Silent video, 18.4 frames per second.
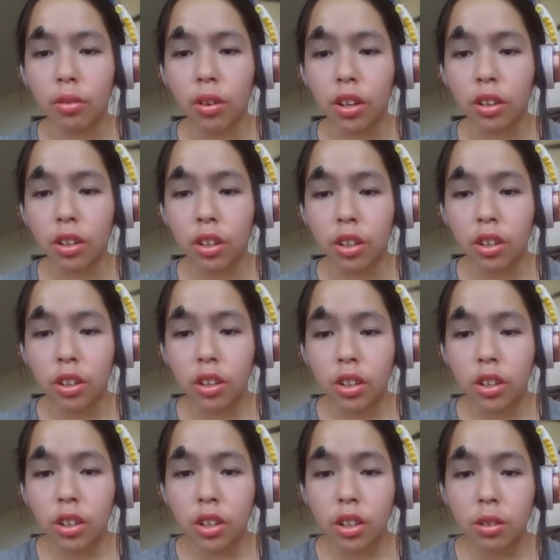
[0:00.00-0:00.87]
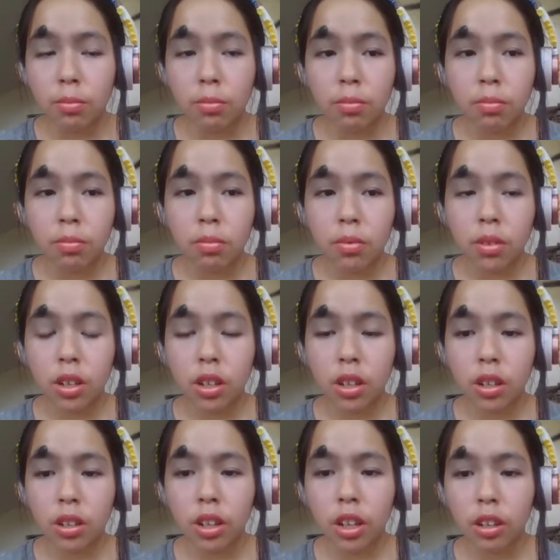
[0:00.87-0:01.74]
on.
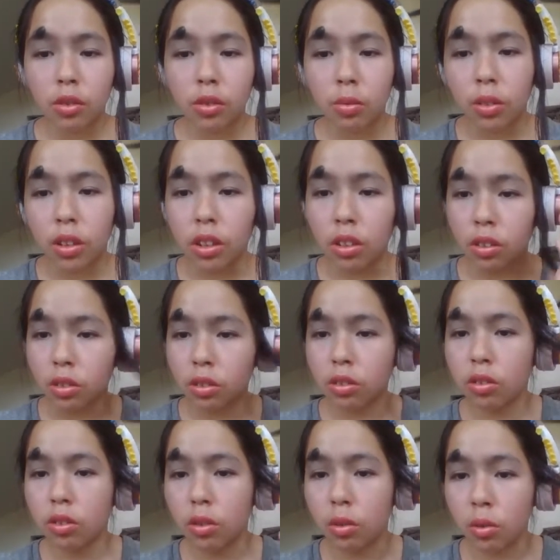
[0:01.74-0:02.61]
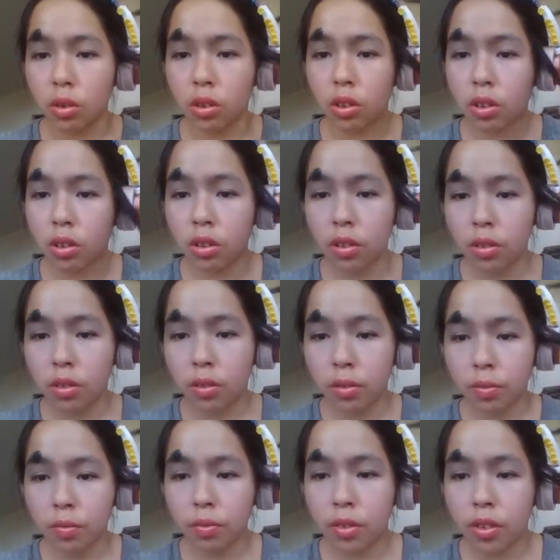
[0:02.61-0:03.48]
Next one soon.
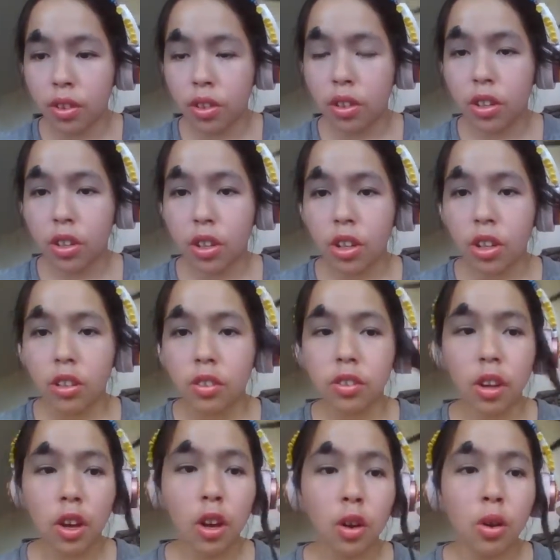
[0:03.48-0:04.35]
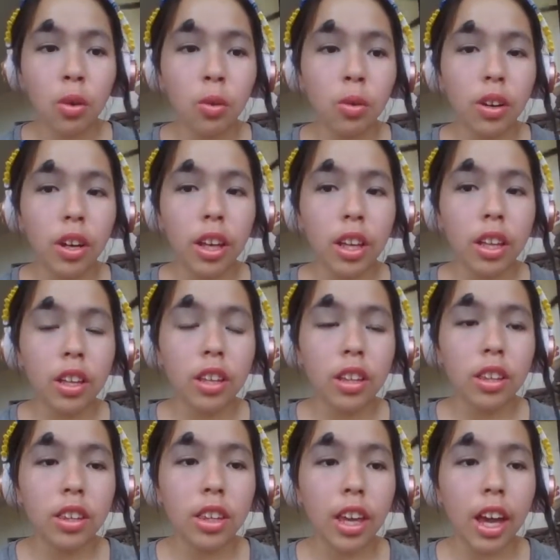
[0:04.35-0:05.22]
So
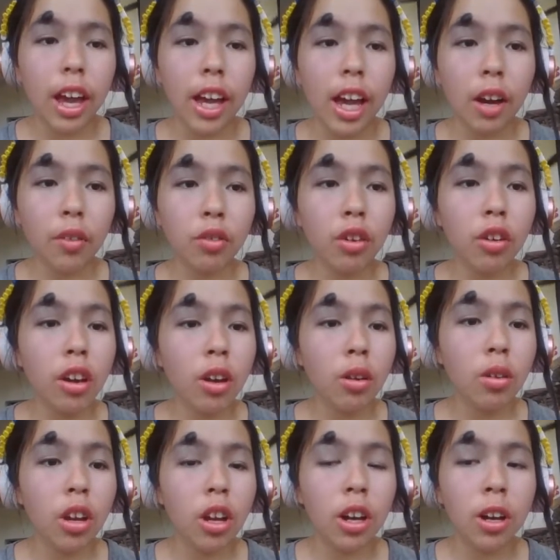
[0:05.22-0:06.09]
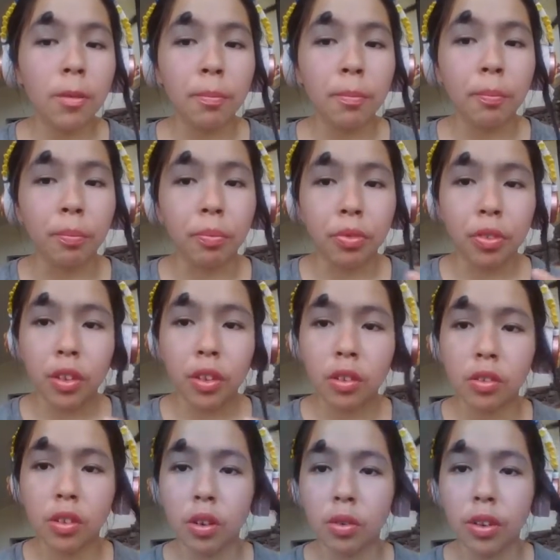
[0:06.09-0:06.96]
yeah,
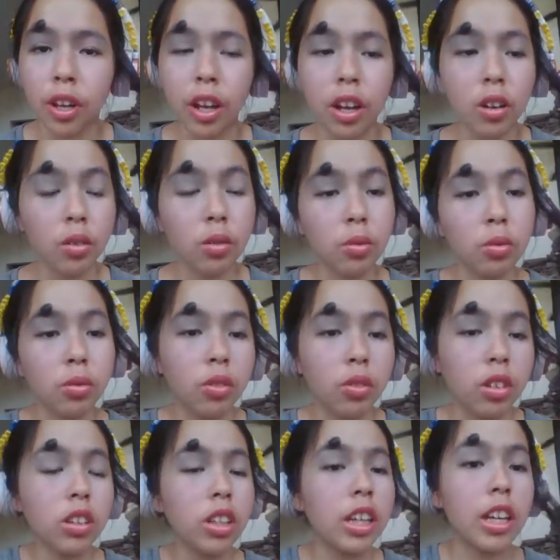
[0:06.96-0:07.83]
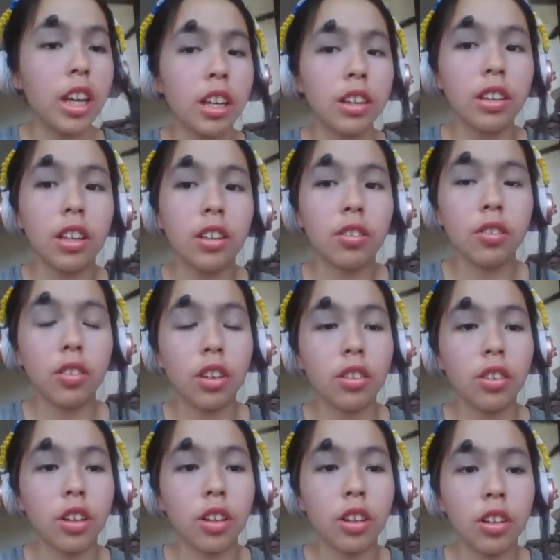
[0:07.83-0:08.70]
so now looking at this,
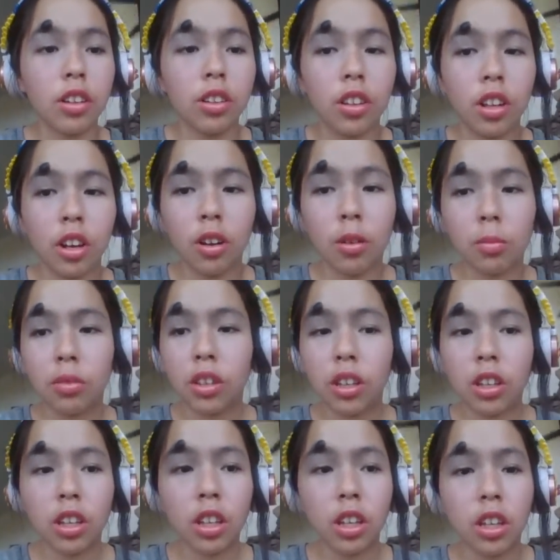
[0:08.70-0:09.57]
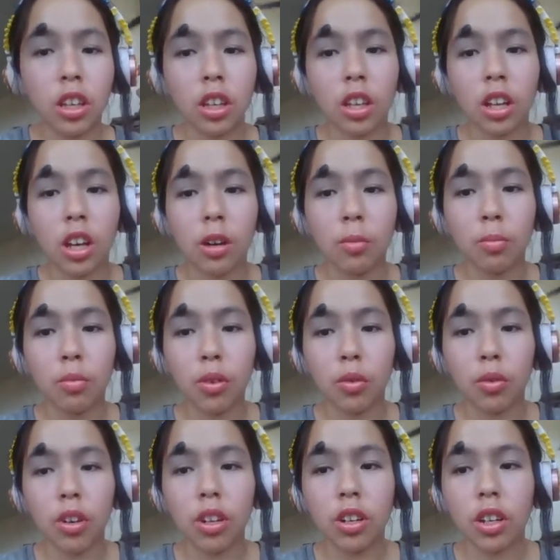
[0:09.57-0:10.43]
now I'm thinking I'm
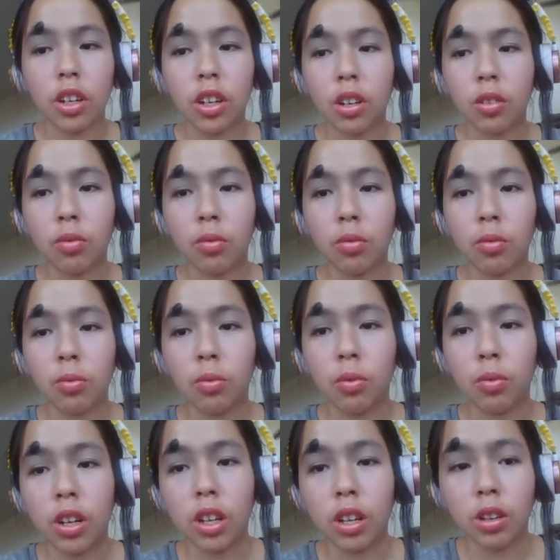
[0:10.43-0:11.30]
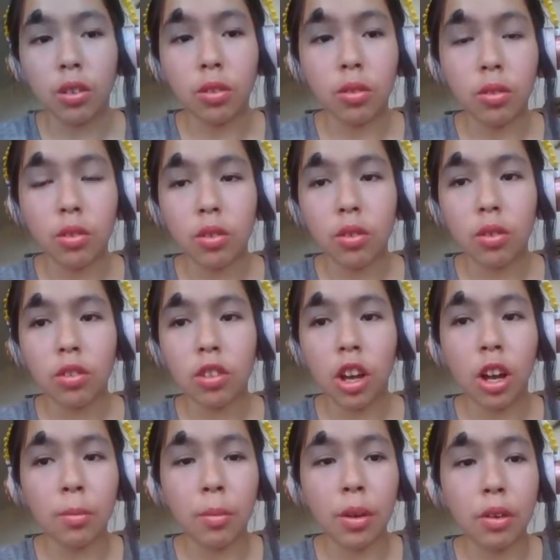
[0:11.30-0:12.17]
regretting of what I
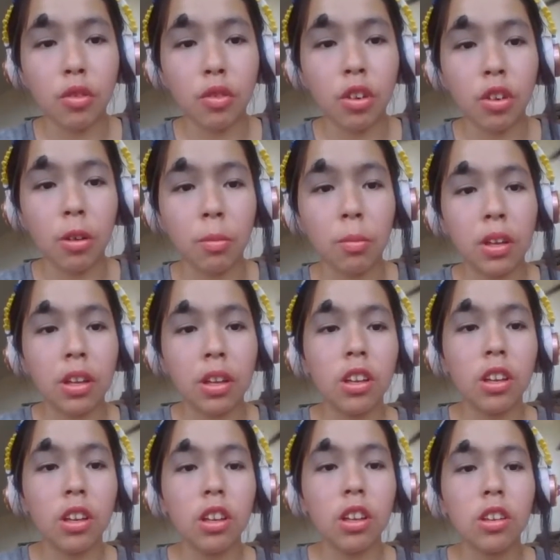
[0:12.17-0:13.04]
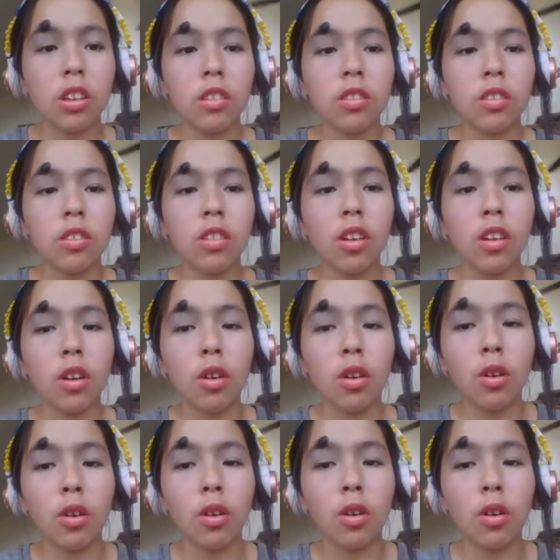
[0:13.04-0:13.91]
saw in my dream. So about
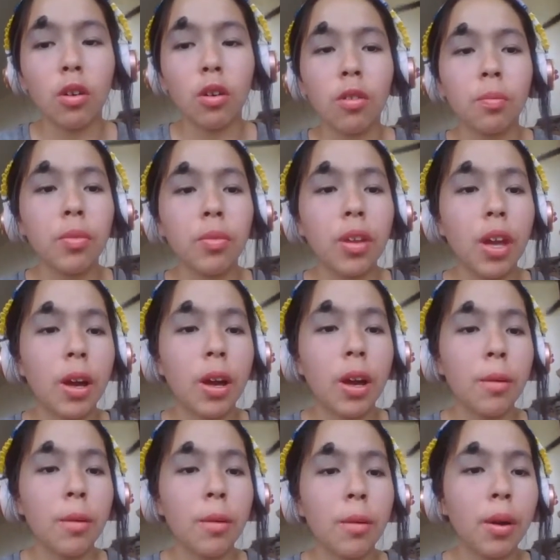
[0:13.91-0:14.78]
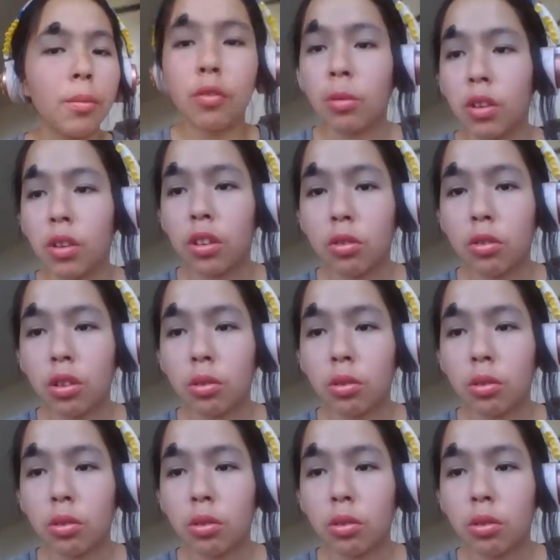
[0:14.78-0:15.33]
my dream, hold on, let me just close this